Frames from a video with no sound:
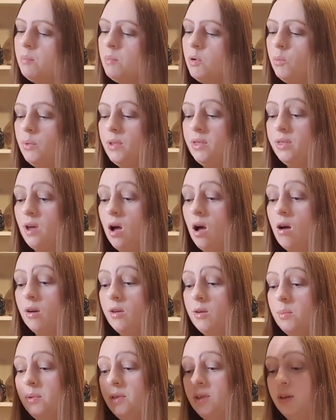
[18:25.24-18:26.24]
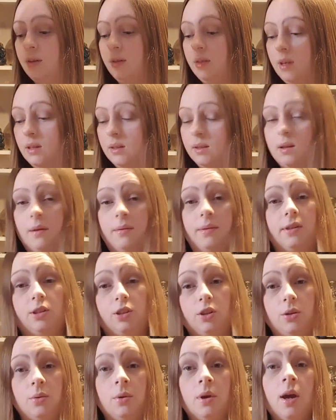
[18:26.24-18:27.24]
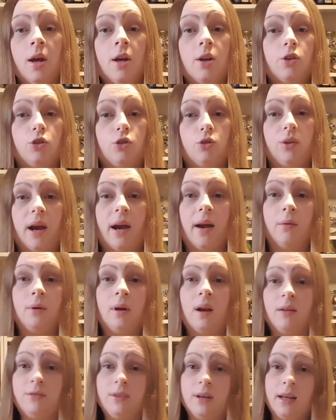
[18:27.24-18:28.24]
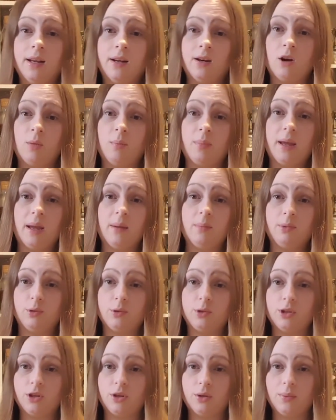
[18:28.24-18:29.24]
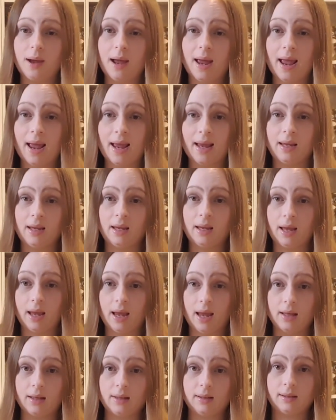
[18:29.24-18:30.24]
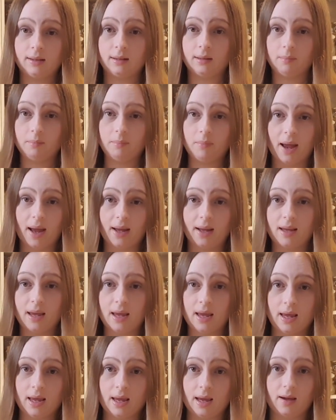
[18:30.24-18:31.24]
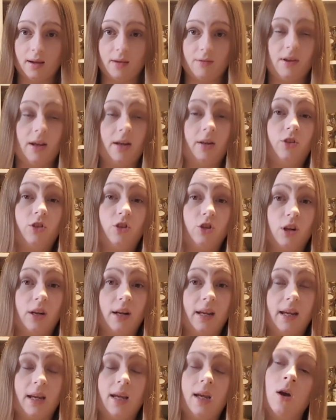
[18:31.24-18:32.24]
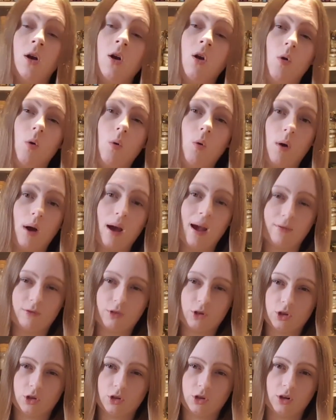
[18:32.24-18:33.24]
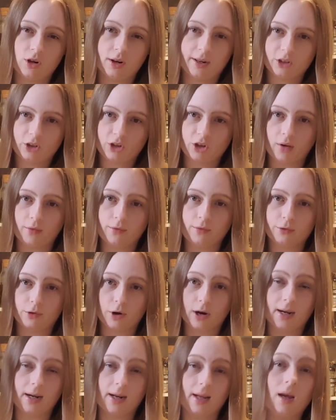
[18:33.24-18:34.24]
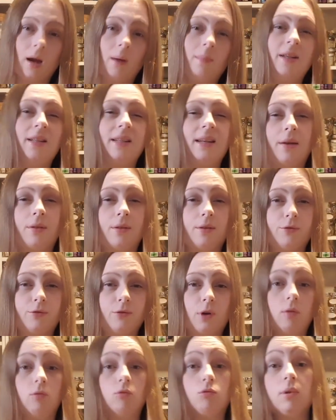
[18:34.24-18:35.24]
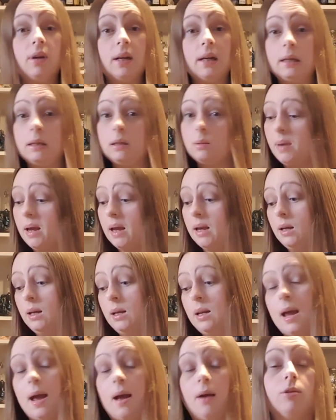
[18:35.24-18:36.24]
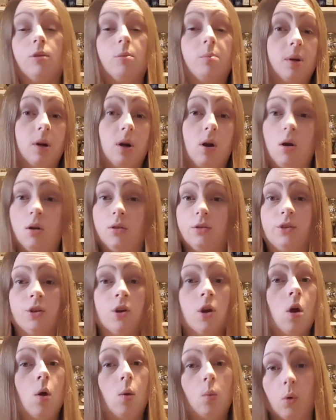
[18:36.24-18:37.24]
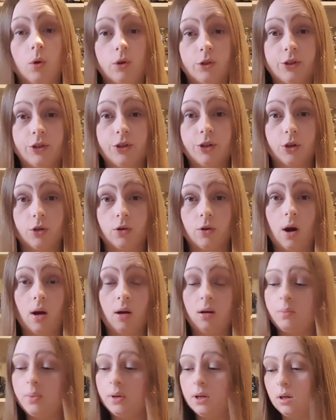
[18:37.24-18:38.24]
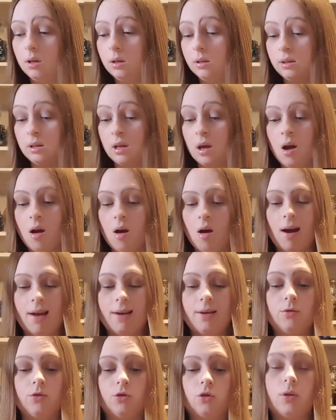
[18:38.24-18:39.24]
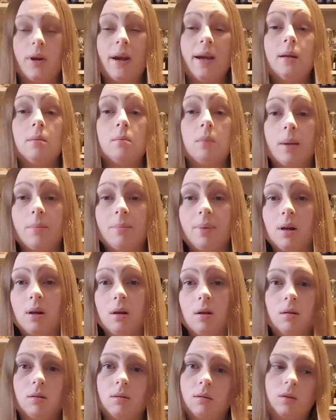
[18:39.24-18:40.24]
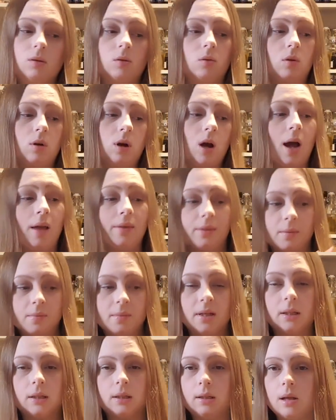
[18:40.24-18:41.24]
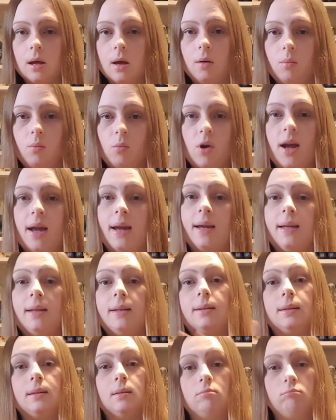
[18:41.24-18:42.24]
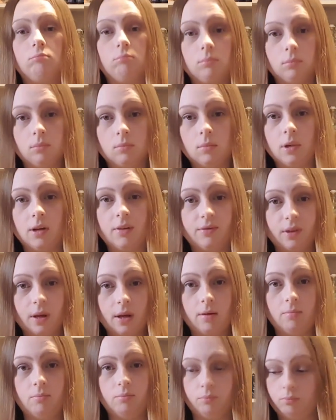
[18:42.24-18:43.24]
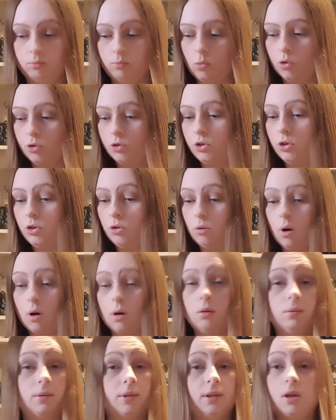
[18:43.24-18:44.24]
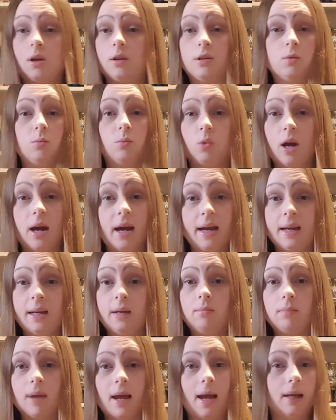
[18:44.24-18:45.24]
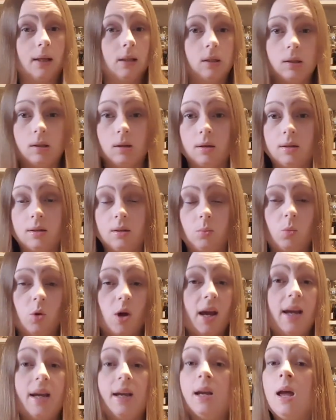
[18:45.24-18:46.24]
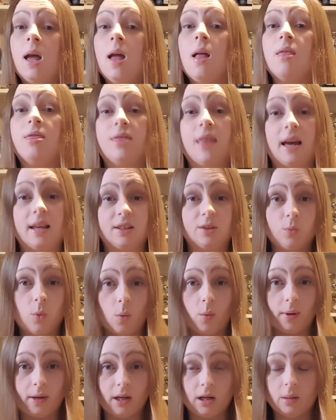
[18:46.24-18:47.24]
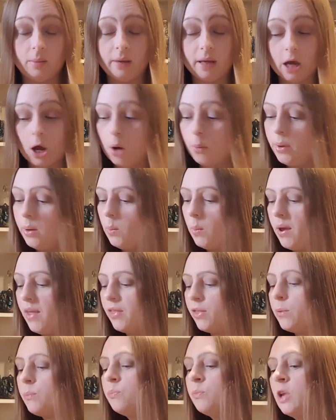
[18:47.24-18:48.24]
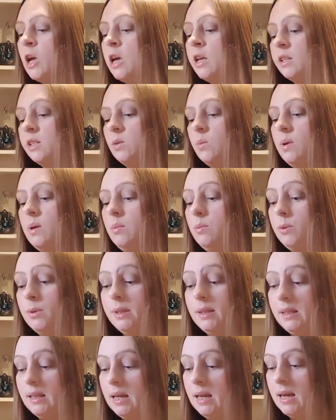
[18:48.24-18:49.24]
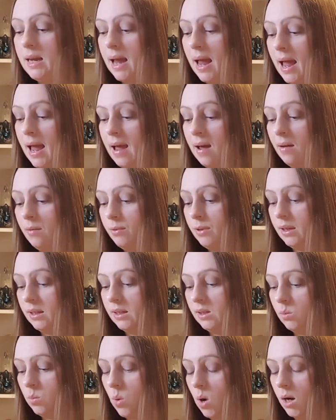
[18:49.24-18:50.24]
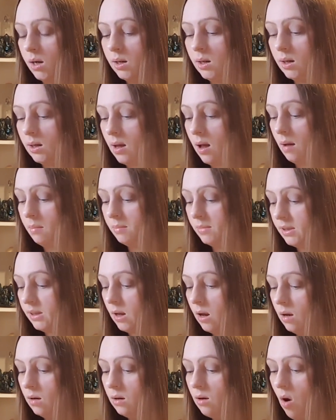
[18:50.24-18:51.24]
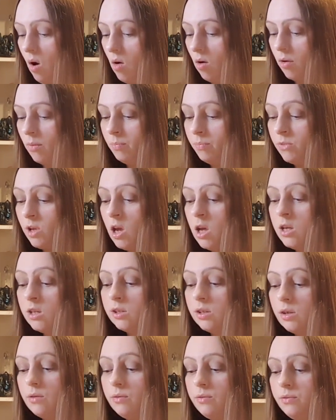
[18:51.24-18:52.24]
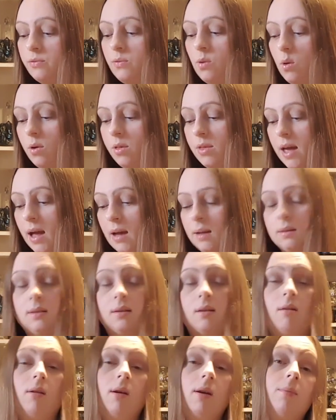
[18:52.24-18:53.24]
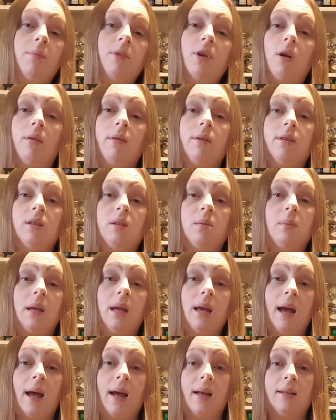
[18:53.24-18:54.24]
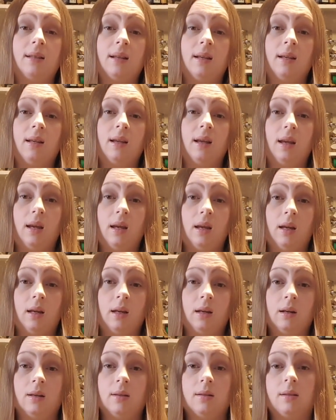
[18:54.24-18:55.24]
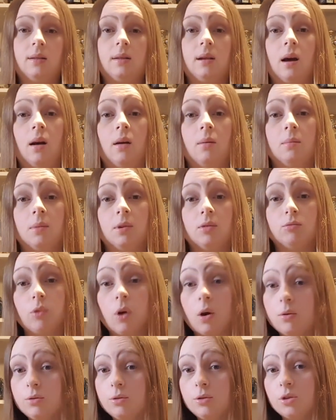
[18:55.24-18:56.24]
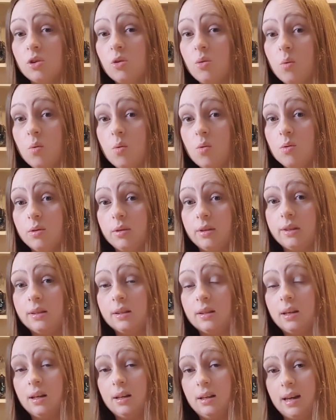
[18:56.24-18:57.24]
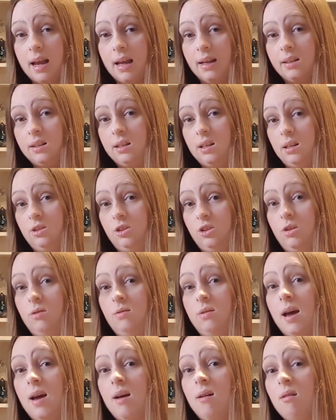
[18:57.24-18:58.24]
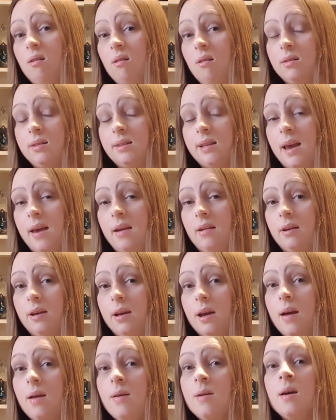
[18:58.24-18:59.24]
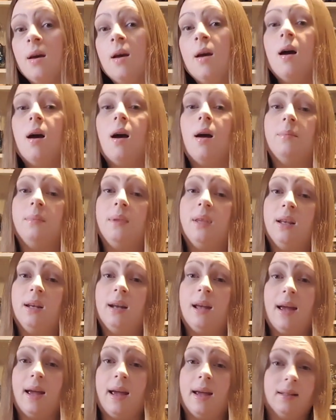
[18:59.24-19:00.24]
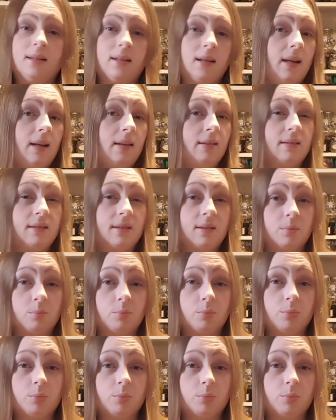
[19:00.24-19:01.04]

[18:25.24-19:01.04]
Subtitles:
with the hope that it's going to trail lovely and I'll be able to hang it back here eventually, or have just a nice shelf for it and it coming down the front, really depending how the plant wants to grow, because I don't train my plants or cut them in certain ways. If they want to grow a certain way, hang a certain way, that's what we're going to be going with. So we will see how this one comes along. So for that, I'm going to be adding in some rose quartz connecting to that heart area. I'm going to add in some